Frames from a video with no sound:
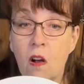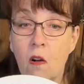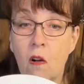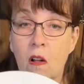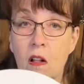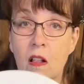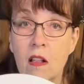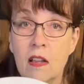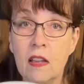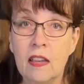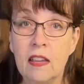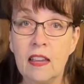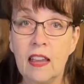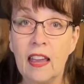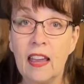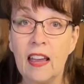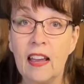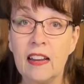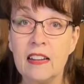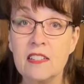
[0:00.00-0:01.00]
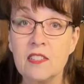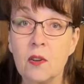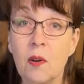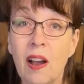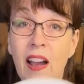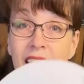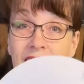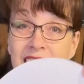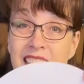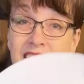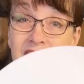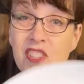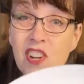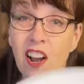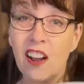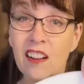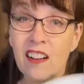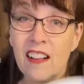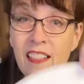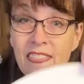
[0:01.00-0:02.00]
I measured the inside
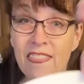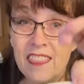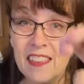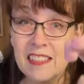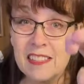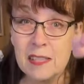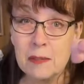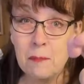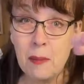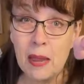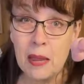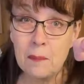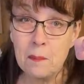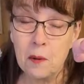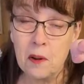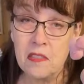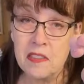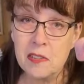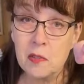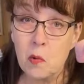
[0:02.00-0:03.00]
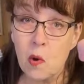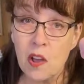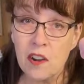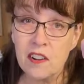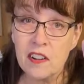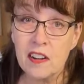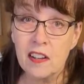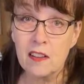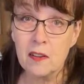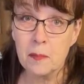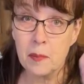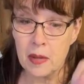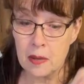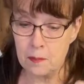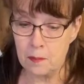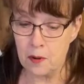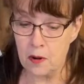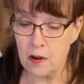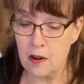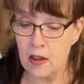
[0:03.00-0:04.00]
here and I measured the hole.
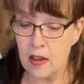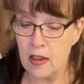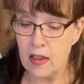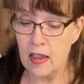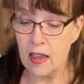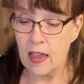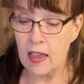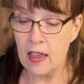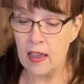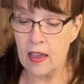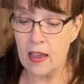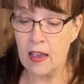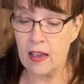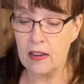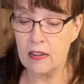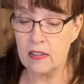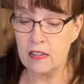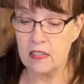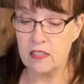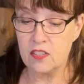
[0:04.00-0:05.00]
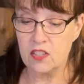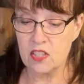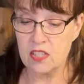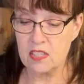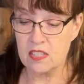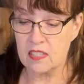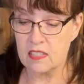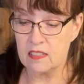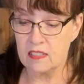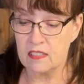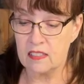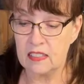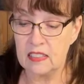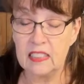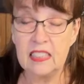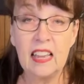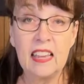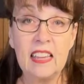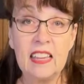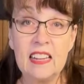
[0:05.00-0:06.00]
And so I can chalk on this
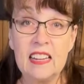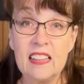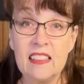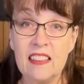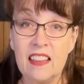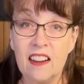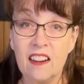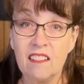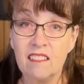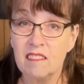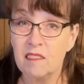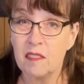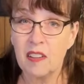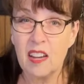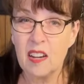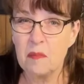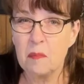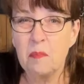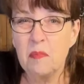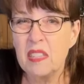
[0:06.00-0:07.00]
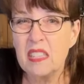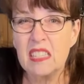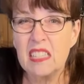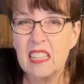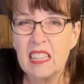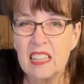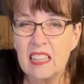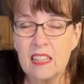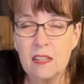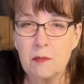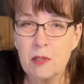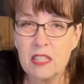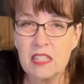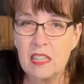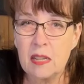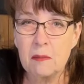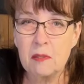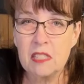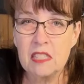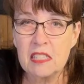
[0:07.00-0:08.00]
paper, this watercolor paper,
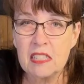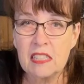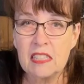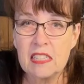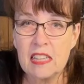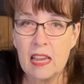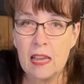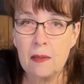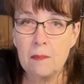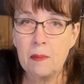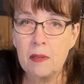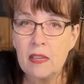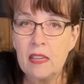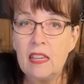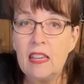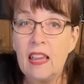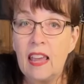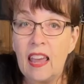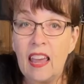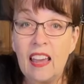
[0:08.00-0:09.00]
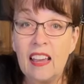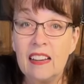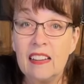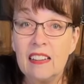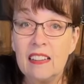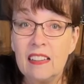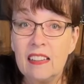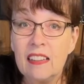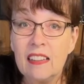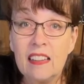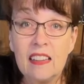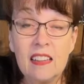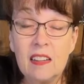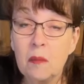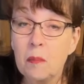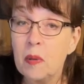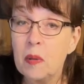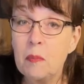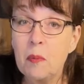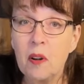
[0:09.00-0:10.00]
and just lay it in
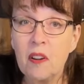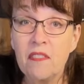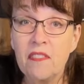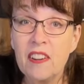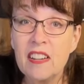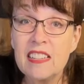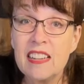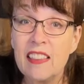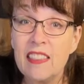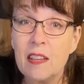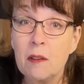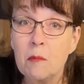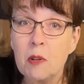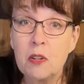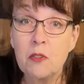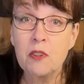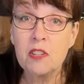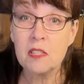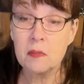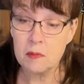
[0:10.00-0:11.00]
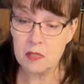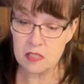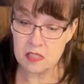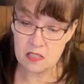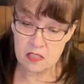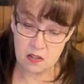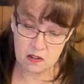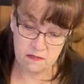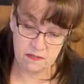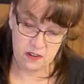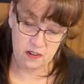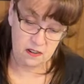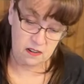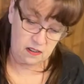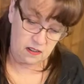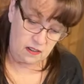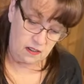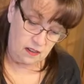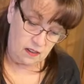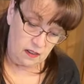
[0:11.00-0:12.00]
there. Kind of stick it in with double stick
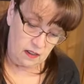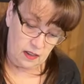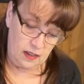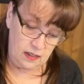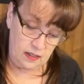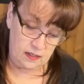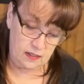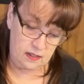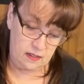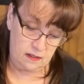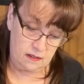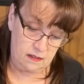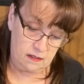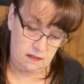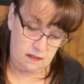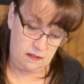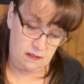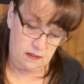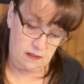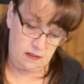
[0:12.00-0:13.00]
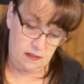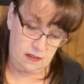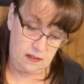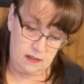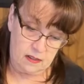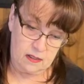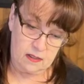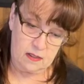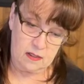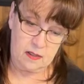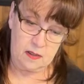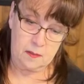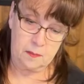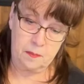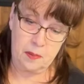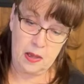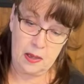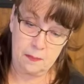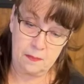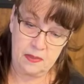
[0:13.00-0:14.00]
tape and it'll be perfect.
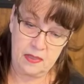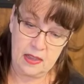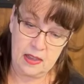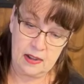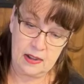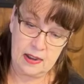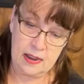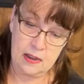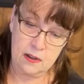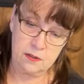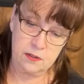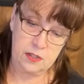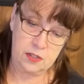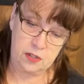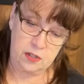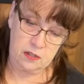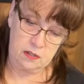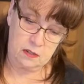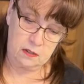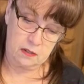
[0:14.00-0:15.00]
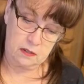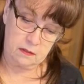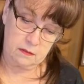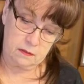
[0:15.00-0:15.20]
And then when Christmas is over,